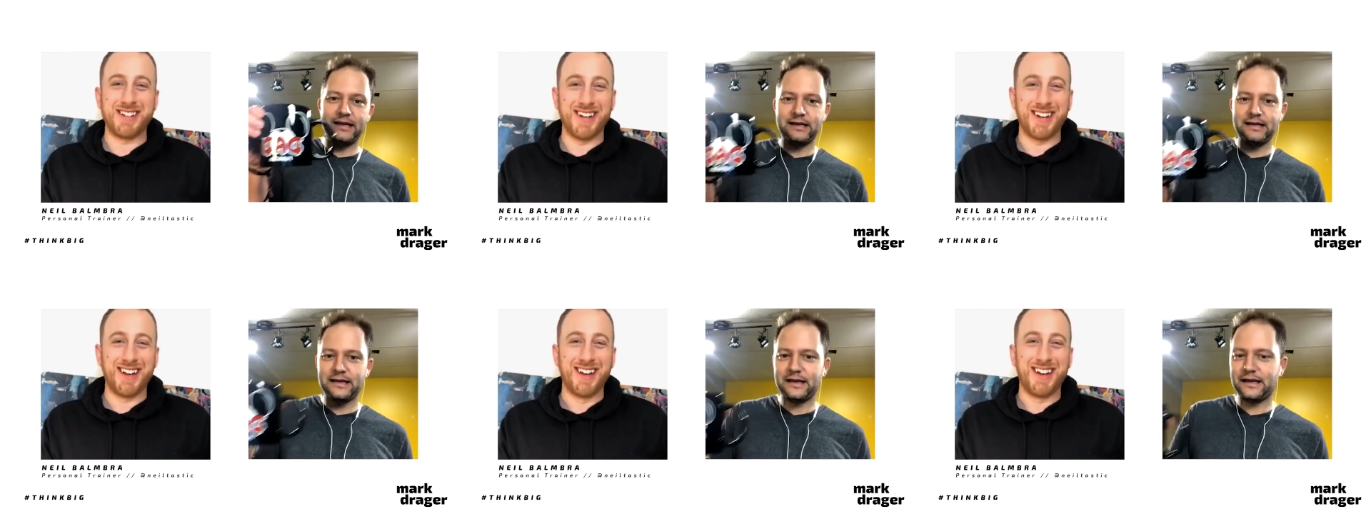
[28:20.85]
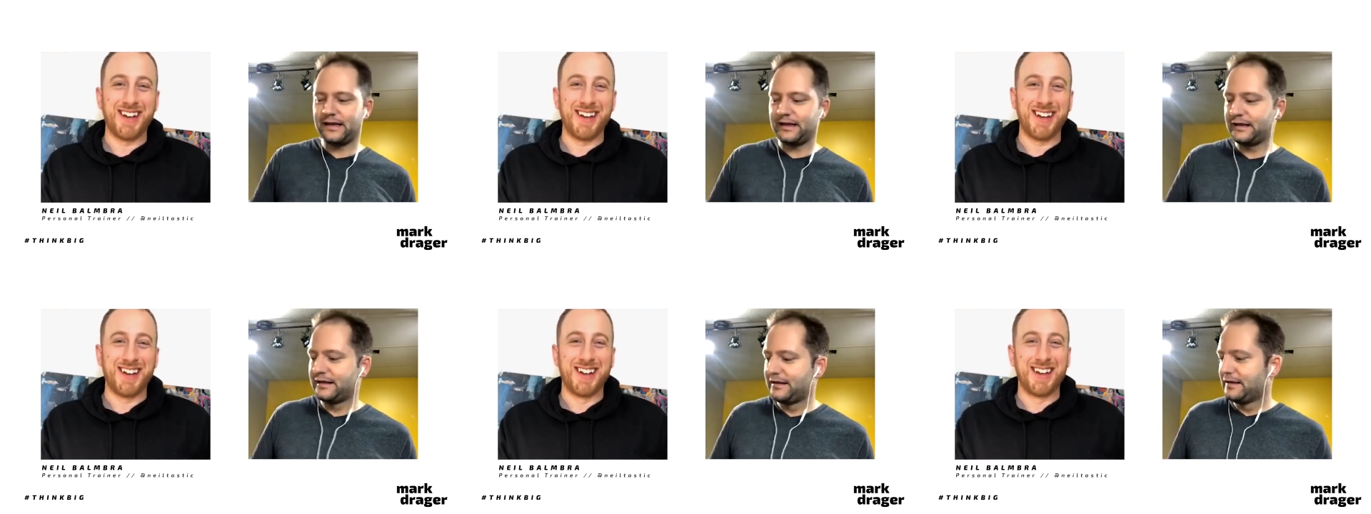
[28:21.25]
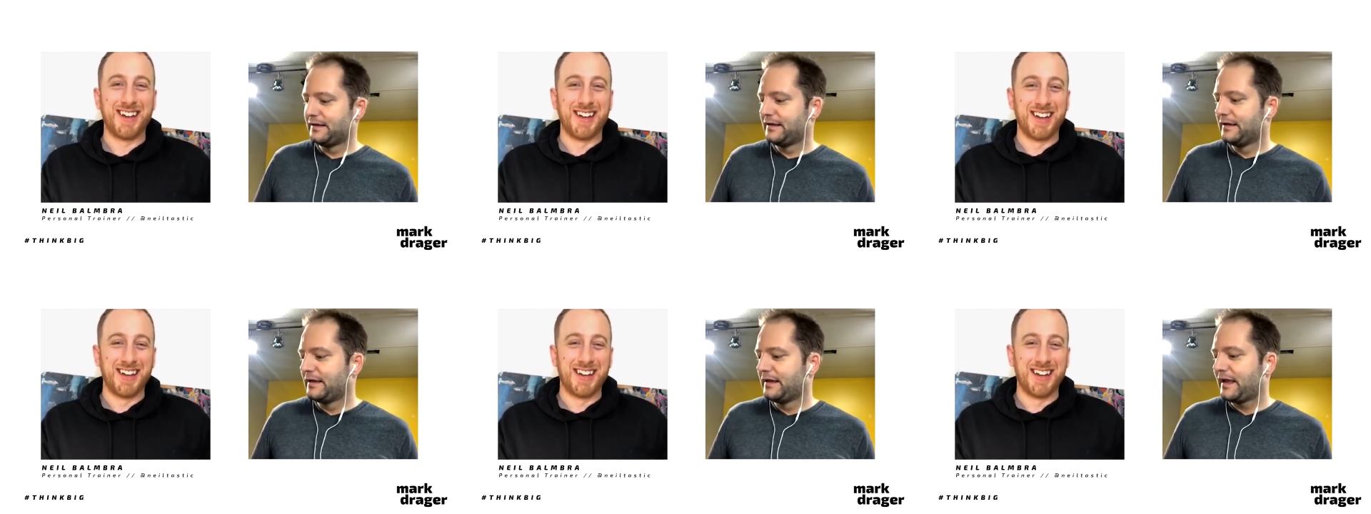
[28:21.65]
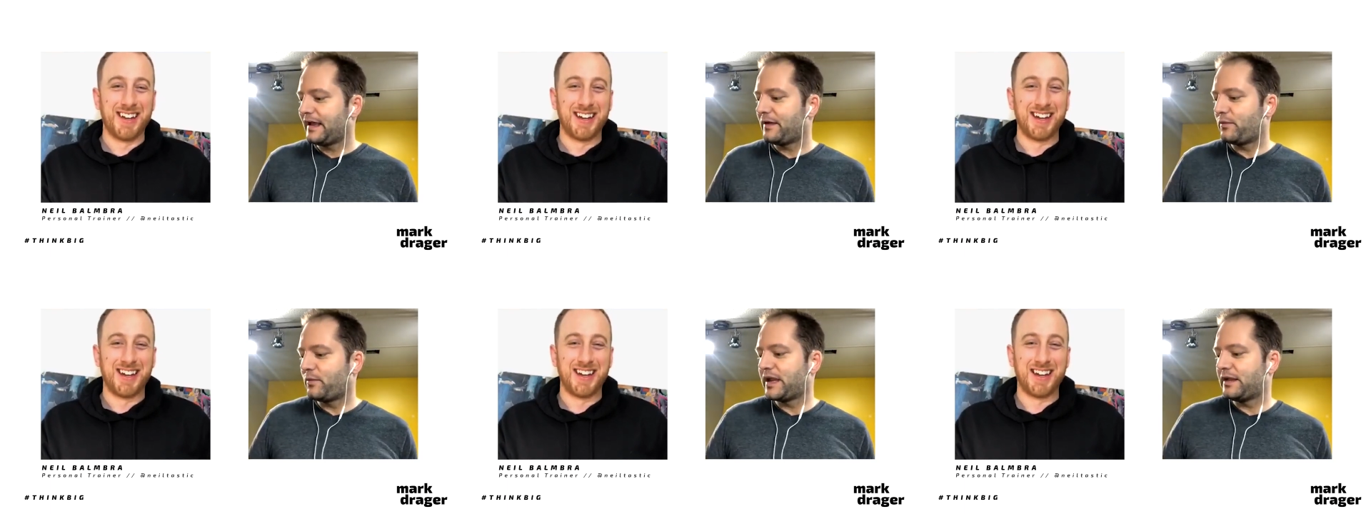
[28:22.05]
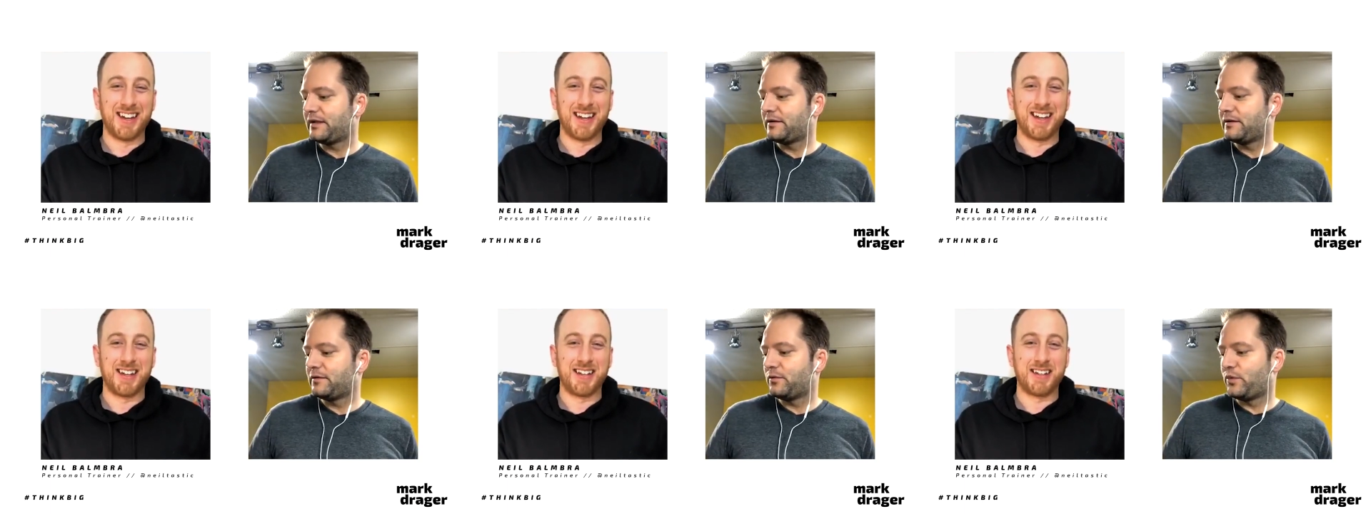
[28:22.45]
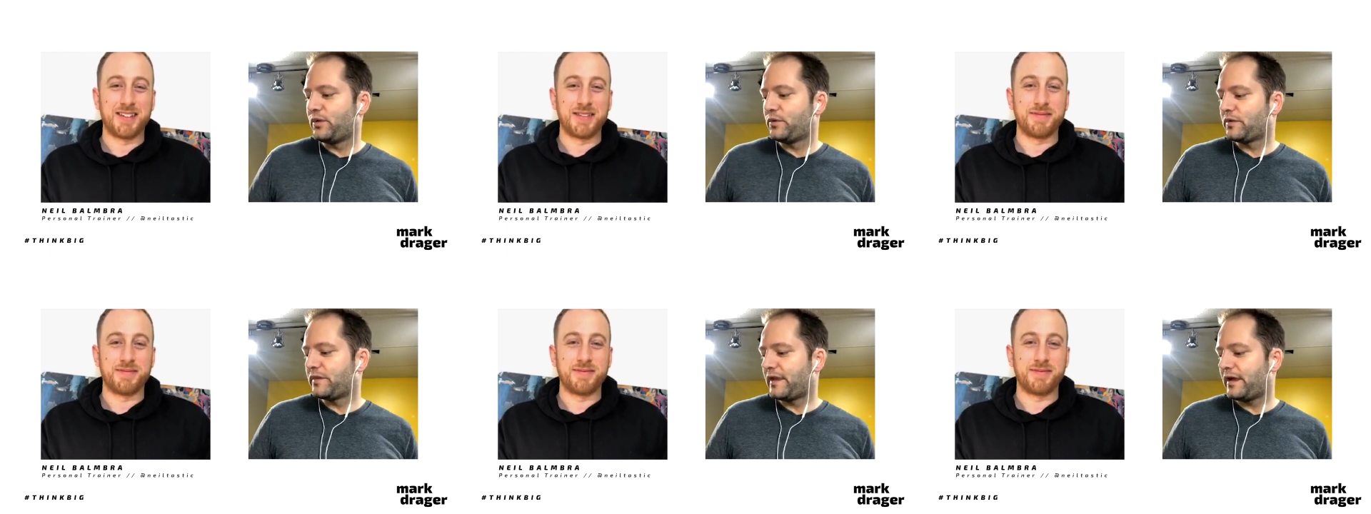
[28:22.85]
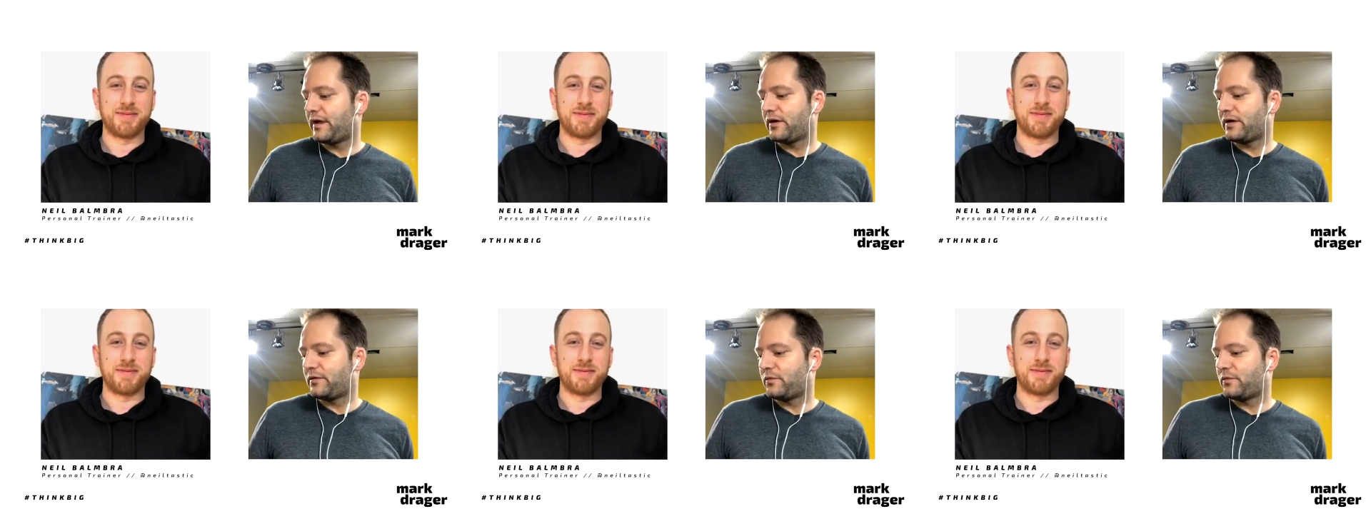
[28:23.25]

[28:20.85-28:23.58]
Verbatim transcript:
Speaker 1: and uh, and we we were there and